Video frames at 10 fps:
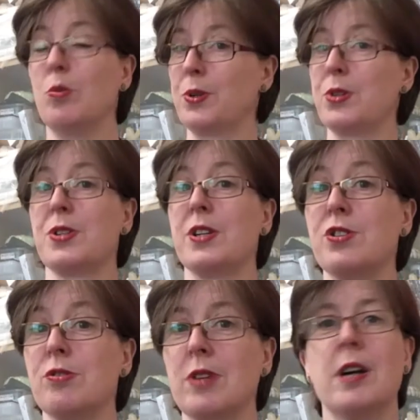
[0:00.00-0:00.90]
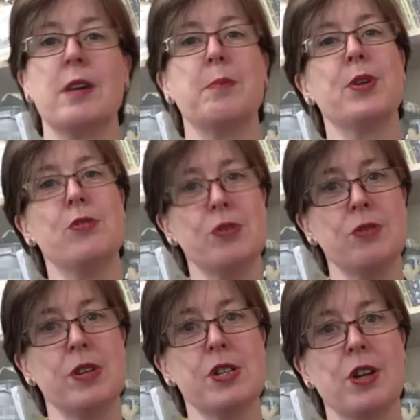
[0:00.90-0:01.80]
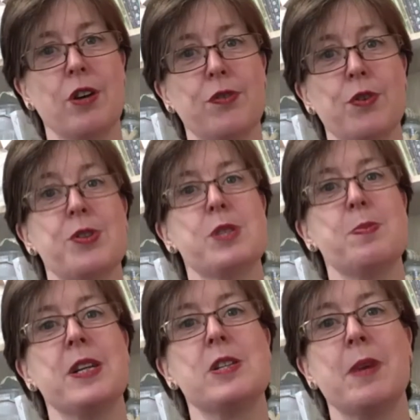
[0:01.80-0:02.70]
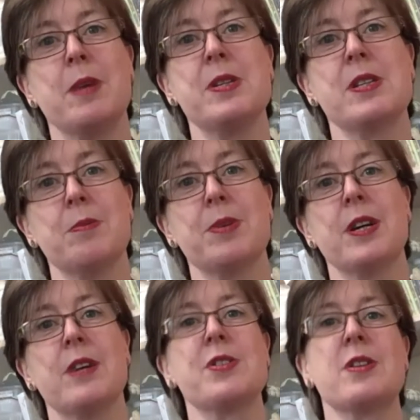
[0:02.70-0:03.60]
because they're too young, but you do need to go forward and speak to maybe somebody else.